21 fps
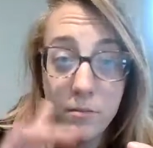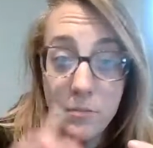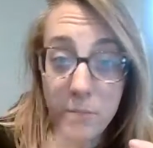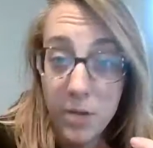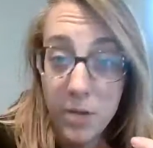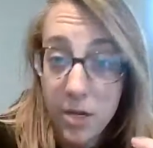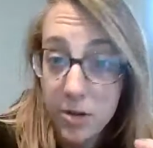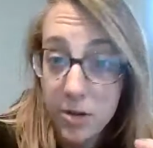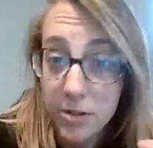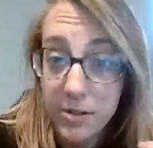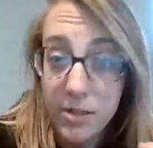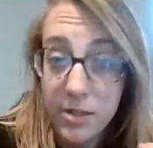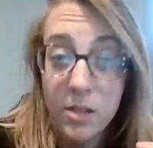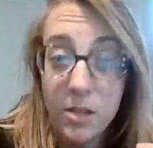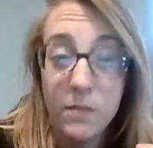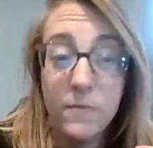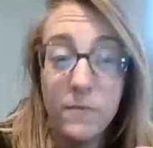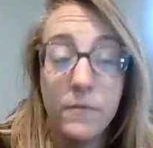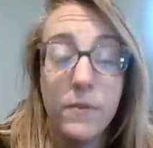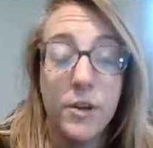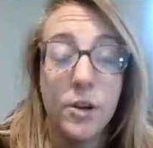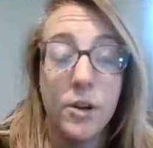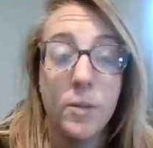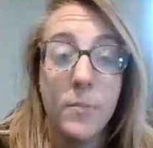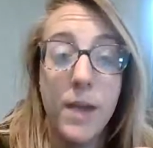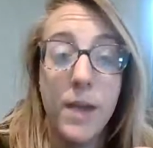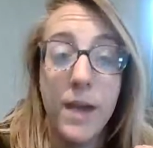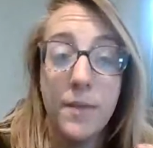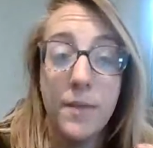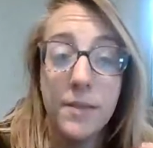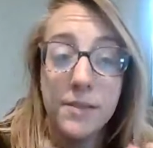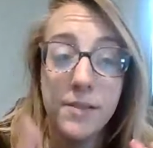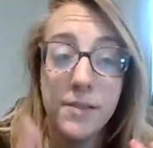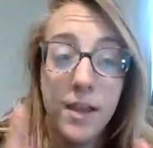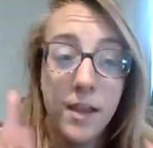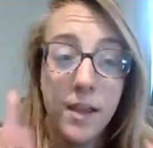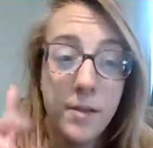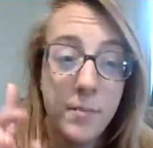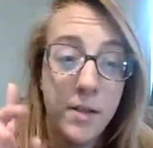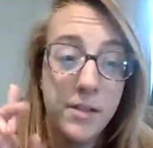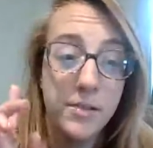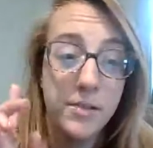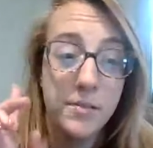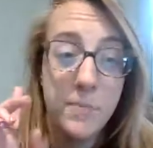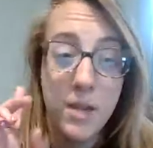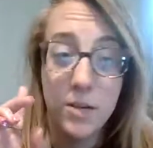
Pearson for your math assignments.